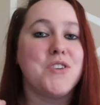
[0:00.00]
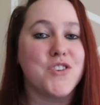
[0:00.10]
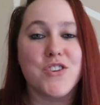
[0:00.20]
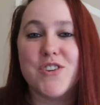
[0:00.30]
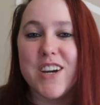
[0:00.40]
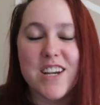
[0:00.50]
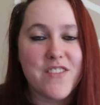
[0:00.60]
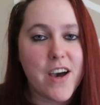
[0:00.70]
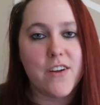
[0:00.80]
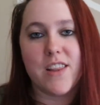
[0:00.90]
which are
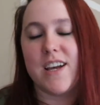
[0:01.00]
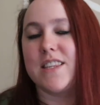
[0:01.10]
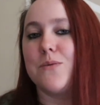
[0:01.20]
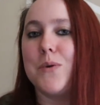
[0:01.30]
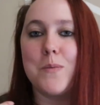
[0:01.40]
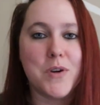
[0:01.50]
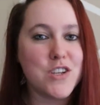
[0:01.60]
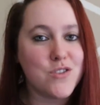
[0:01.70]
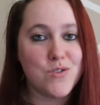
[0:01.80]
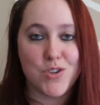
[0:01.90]
creative outlets, what
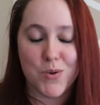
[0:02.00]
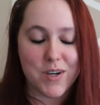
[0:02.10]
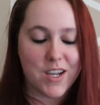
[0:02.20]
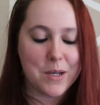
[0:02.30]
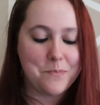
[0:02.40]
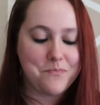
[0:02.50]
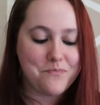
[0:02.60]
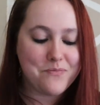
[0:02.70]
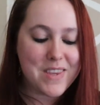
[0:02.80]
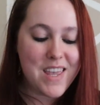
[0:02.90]
brings you joy.
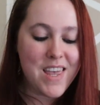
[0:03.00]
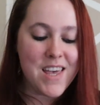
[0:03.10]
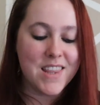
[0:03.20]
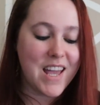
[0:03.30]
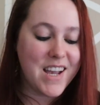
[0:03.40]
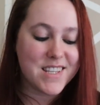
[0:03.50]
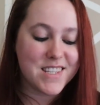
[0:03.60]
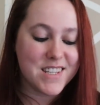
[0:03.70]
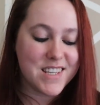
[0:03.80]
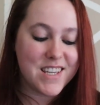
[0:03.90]
And
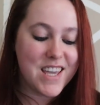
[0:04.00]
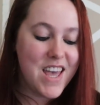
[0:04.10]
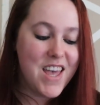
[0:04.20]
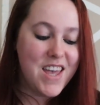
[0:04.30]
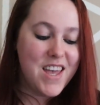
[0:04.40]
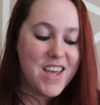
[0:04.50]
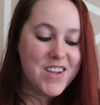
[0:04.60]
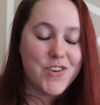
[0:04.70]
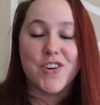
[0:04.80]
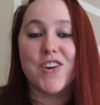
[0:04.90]
lastly,
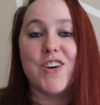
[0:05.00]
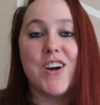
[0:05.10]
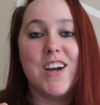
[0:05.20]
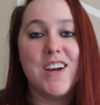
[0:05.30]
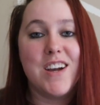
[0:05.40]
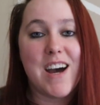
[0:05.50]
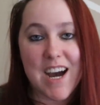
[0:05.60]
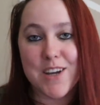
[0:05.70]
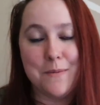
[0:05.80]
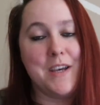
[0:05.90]
your
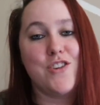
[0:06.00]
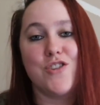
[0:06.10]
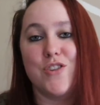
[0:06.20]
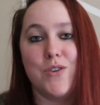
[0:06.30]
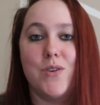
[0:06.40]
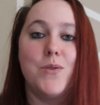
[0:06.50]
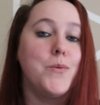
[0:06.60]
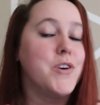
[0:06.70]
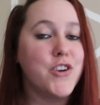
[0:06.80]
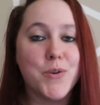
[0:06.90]
occupational,
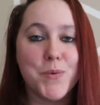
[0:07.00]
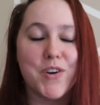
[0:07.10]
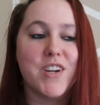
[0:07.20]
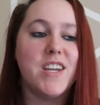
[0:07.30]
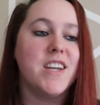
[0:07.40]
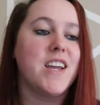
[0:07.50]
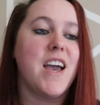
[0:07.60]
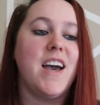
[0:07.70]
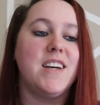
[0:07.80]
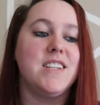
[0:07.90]
where you're working
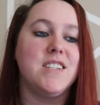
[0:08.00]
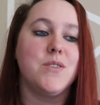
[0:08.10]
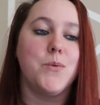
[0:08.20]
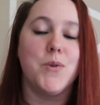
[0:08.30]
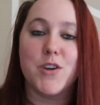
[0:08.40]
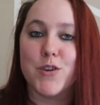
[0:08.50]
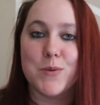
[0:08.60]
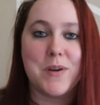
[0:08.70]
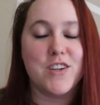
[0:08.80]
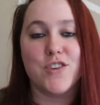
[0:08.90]
and what you're
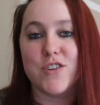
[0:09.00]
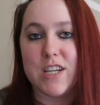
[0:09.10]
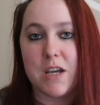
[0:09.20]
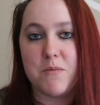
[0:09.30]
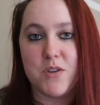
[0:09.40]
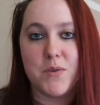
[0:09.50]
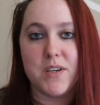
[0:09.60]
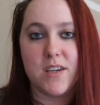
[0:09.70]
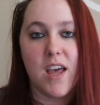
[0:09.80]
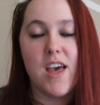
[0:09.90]
spending your time
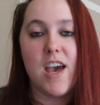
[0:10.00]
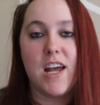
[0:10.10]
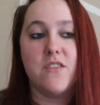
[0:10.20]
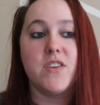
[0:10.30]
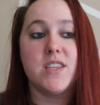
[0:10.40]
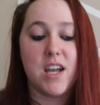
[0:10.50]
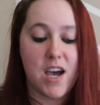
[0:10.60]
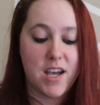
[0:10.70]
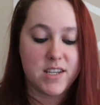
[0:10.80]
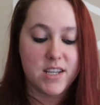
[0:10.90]
doing. And if it's
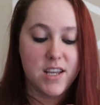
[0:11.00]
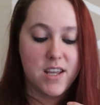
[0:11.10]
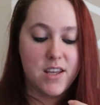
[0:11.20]
not